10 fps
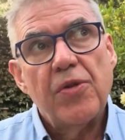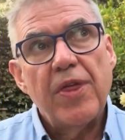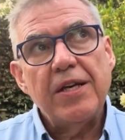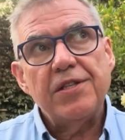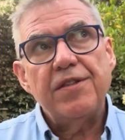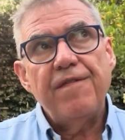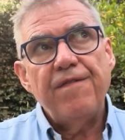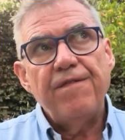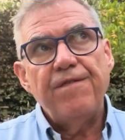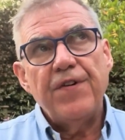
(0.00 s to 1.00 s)
So that's the
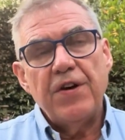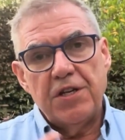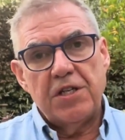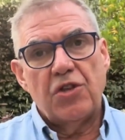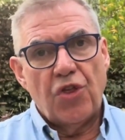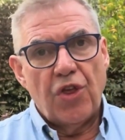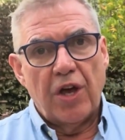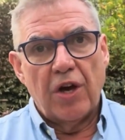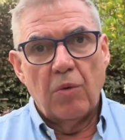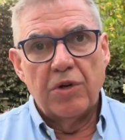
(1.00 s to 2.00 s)
first
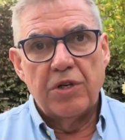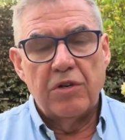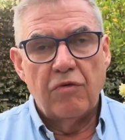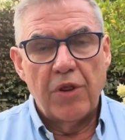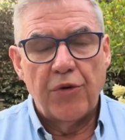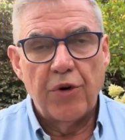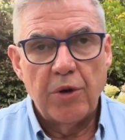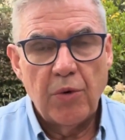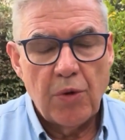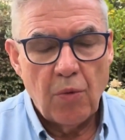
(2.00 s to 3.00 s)
thing I wanted to run through
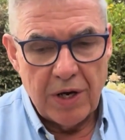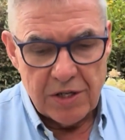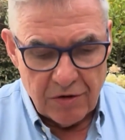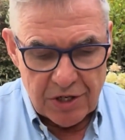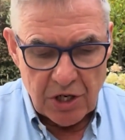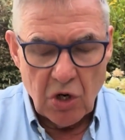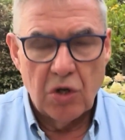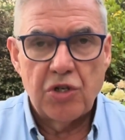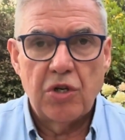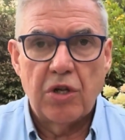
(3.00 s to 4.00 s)
you with waste. There is a
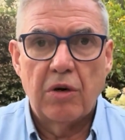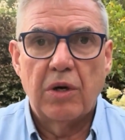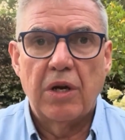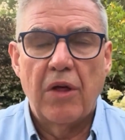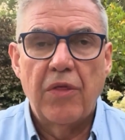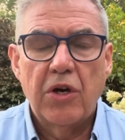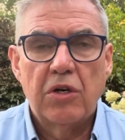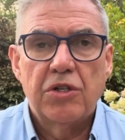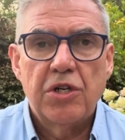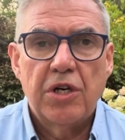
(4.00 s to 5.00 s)
gotcha though, and, and the
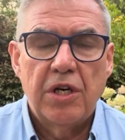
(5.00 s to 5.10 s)
gotcha